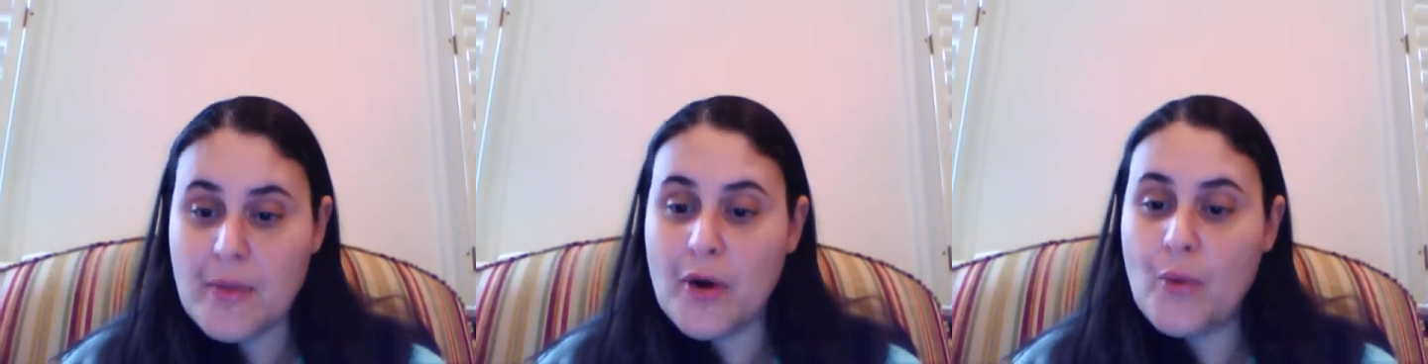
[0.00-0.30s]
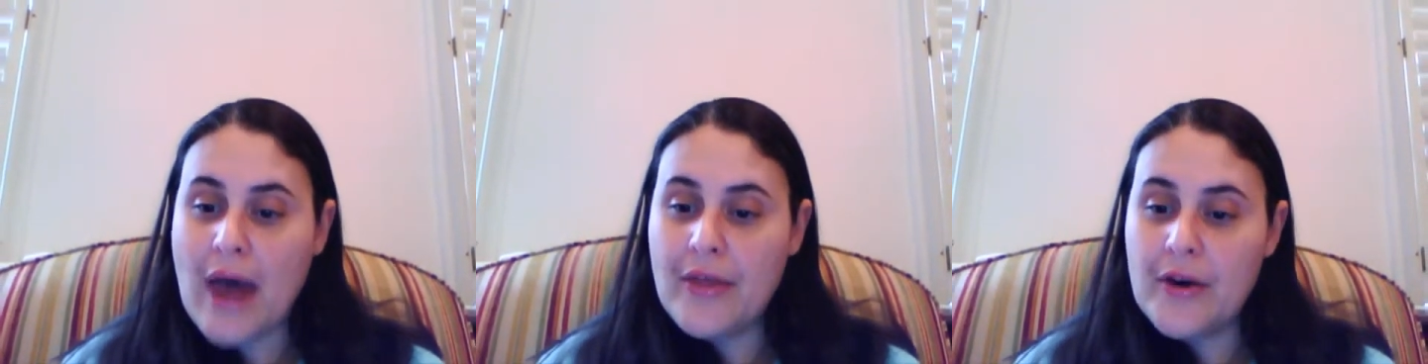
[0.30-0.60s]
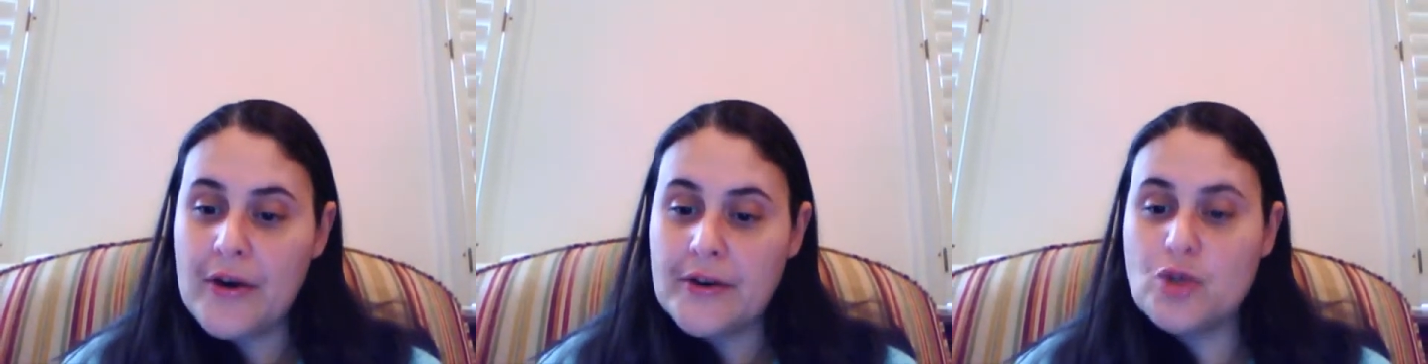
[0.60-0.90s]
but
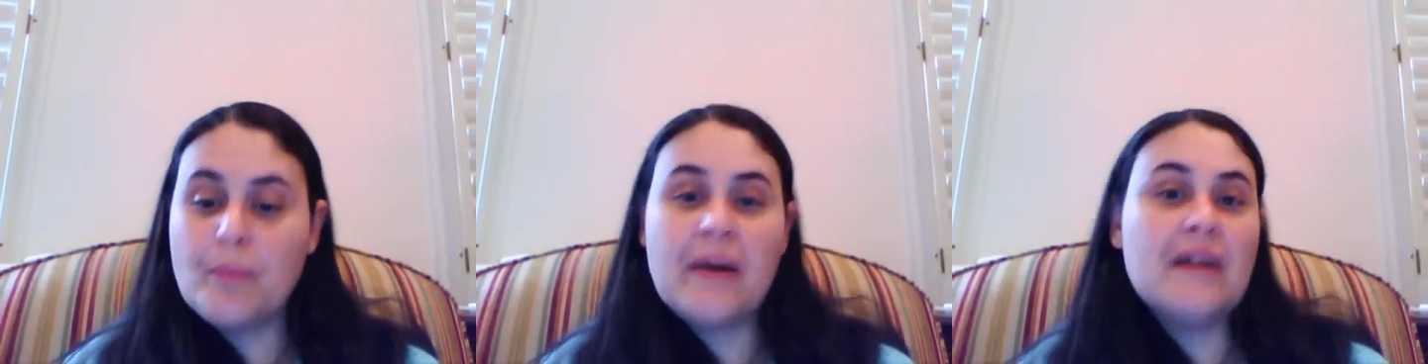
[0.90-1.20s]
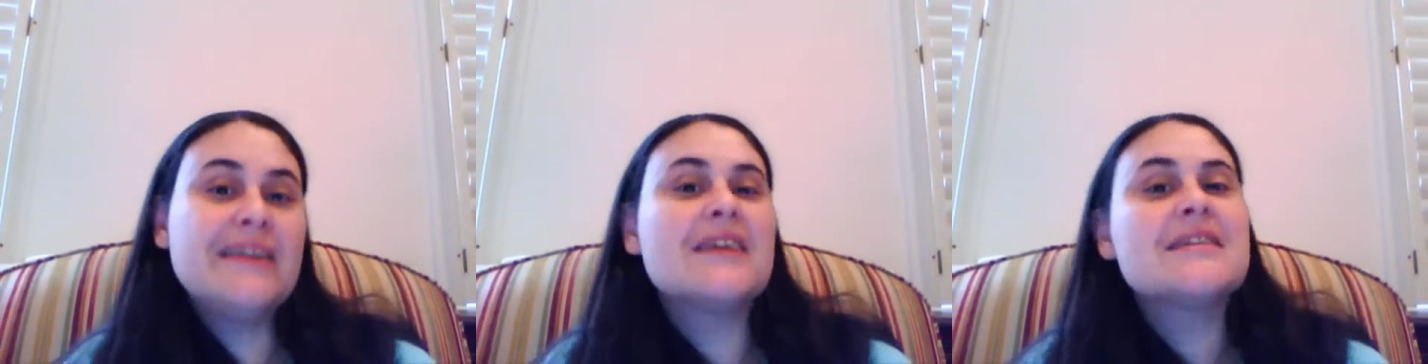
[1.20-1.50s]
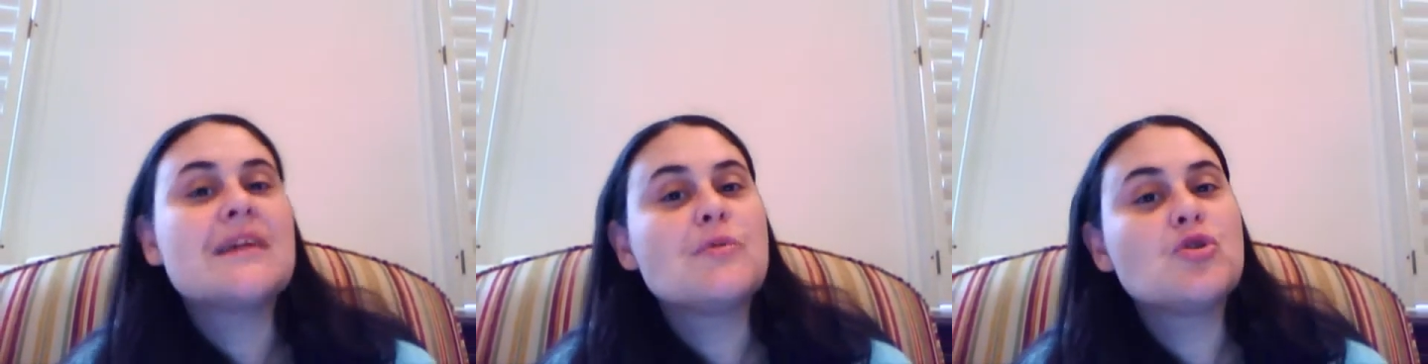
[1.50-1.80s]
rather to build the
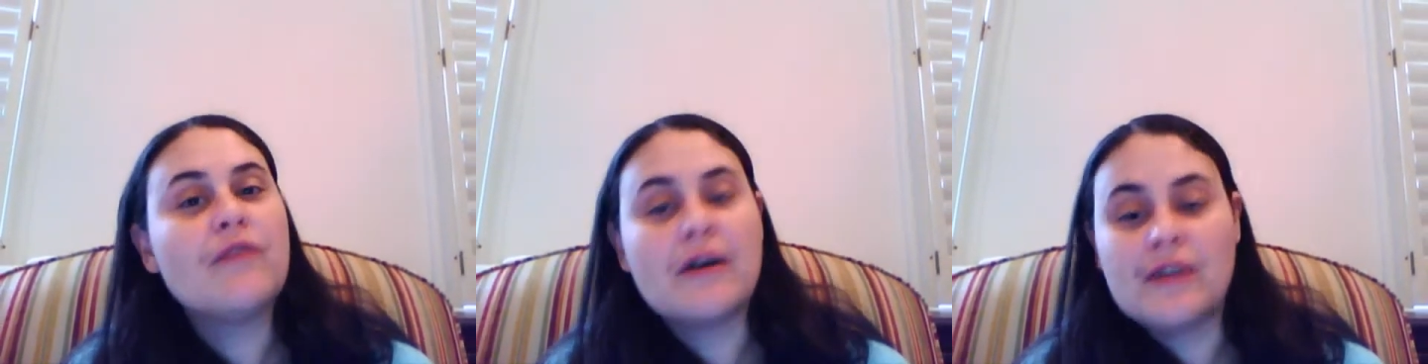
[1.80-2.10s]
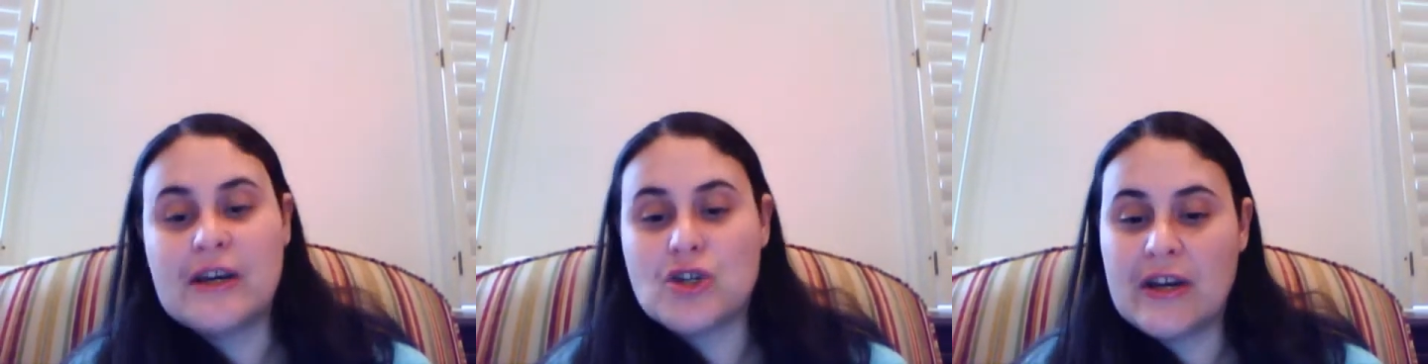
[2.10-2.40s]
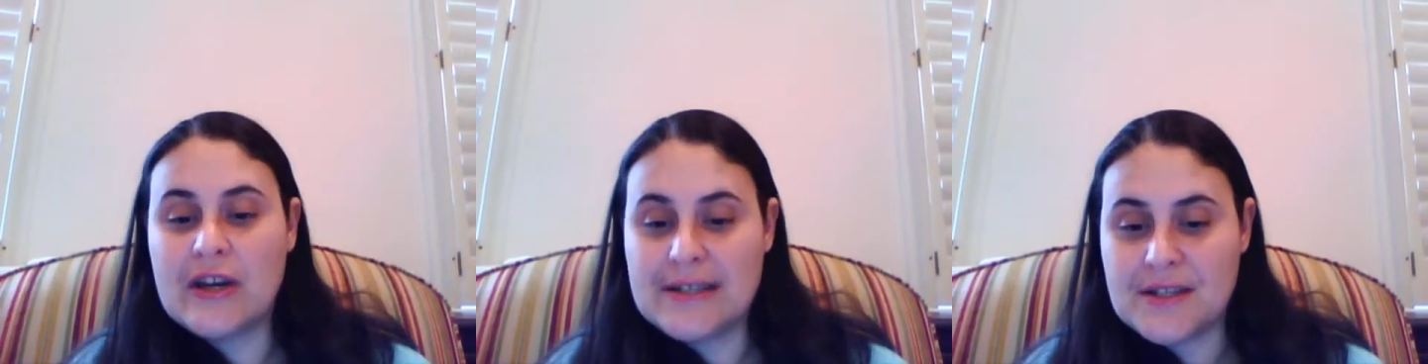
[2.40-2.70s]
conceptual
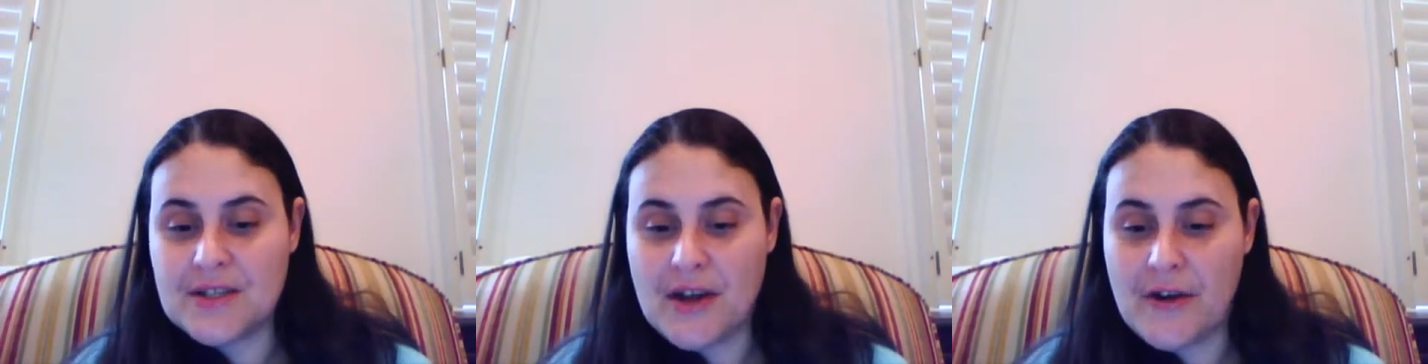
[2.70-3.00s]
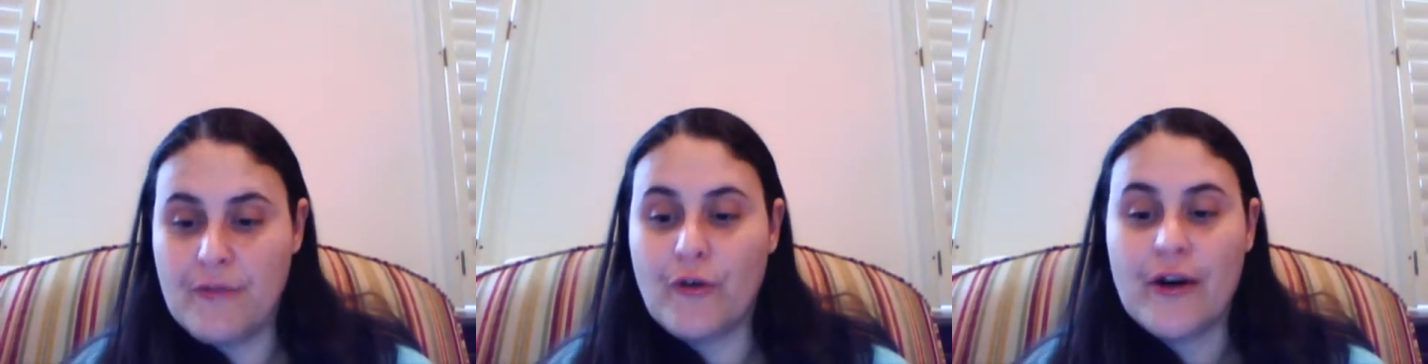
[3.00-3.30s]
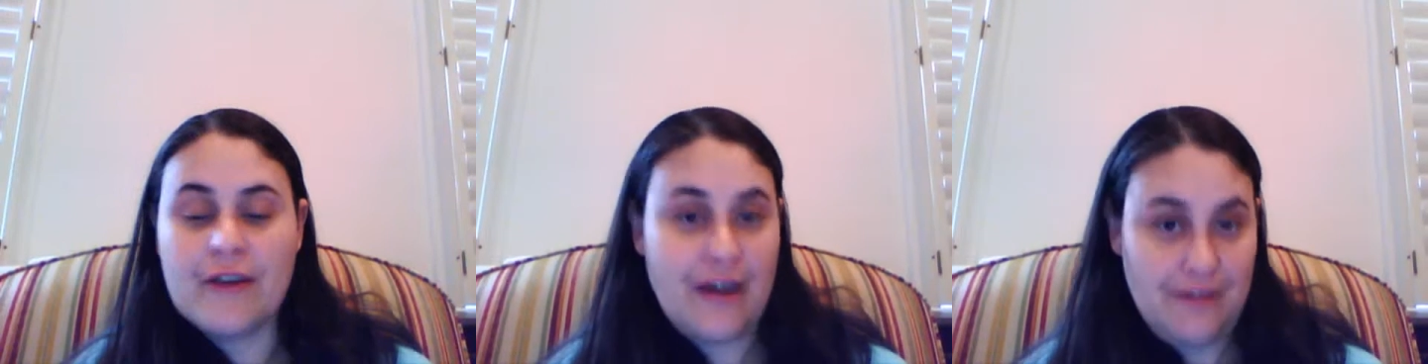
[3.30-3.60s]
foundation necessary for
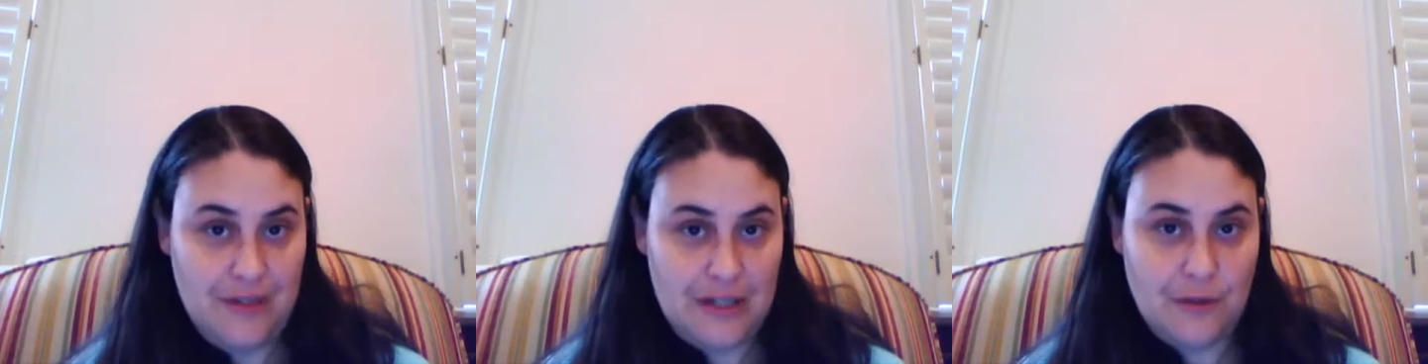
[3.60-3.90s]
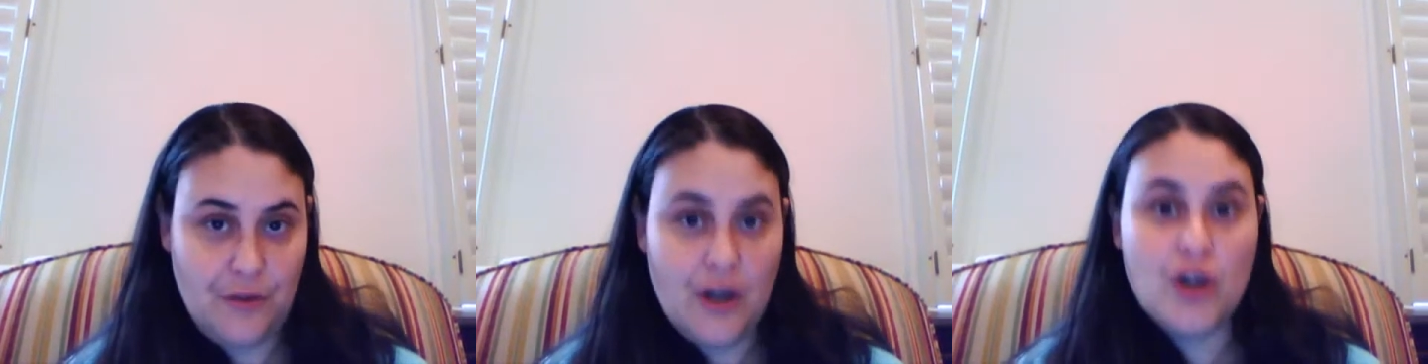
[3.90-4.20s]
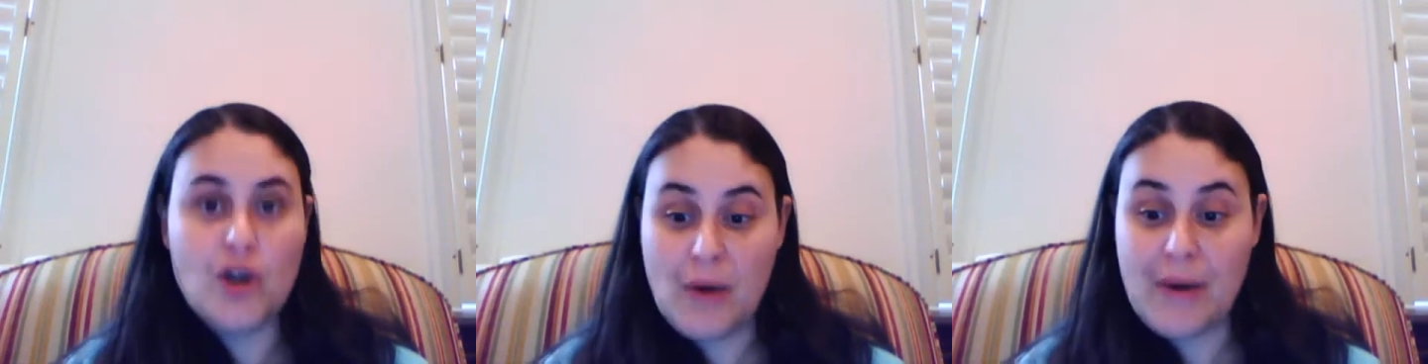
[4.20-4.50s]
effective
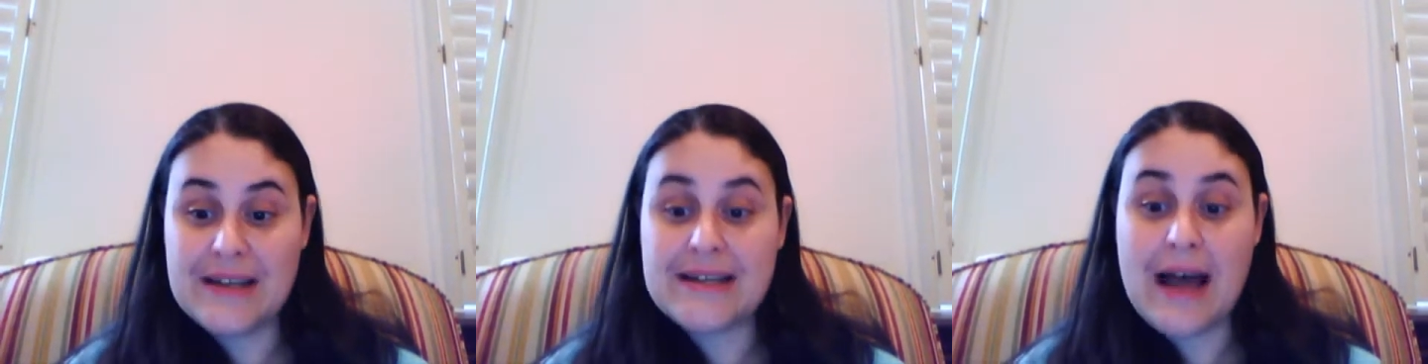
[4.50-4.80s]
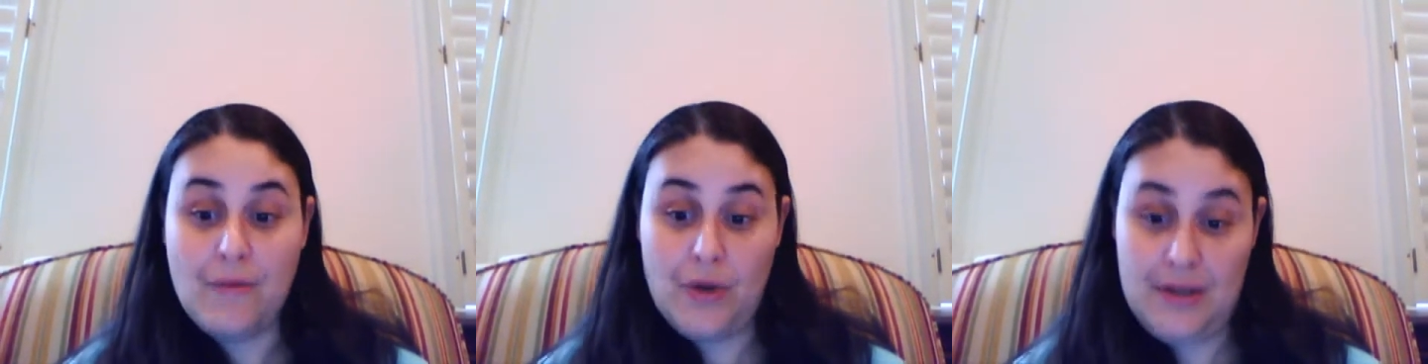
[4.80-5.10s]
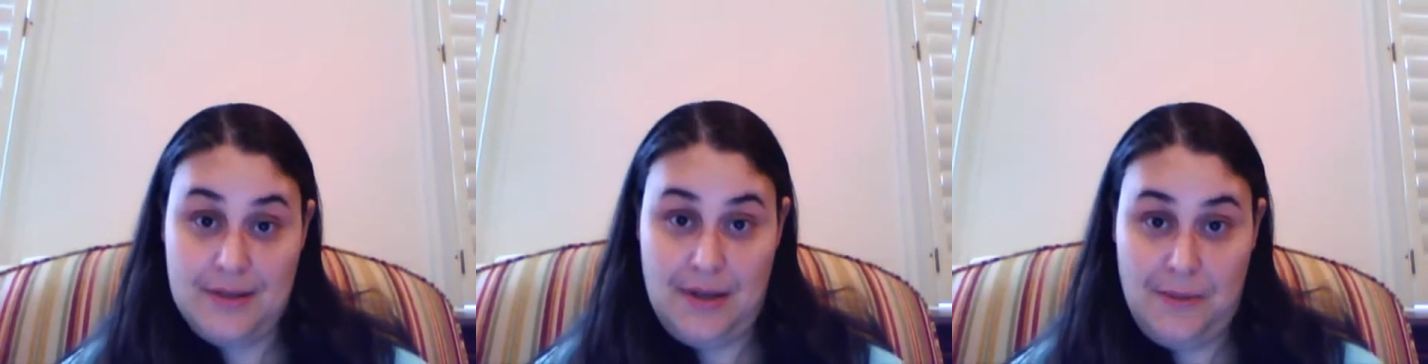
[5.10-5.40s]
human rights
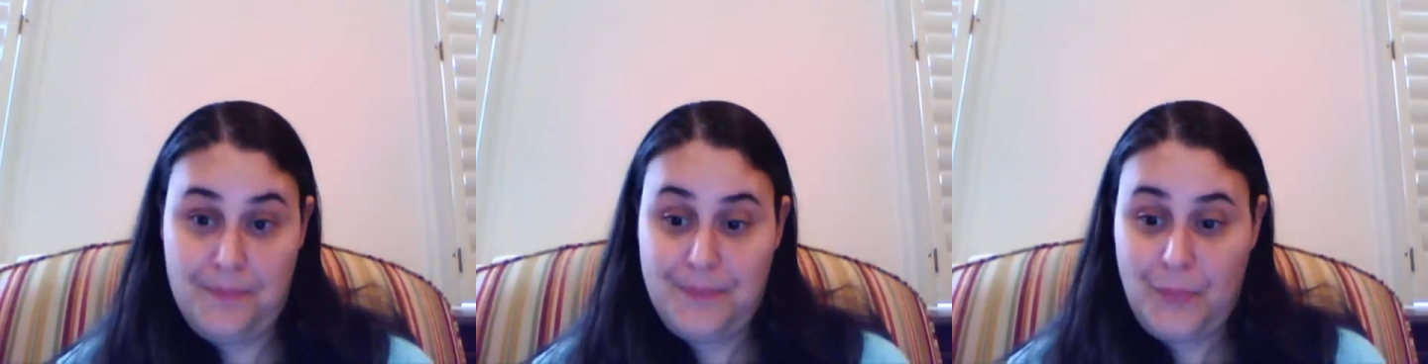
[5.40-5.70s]
advocacy.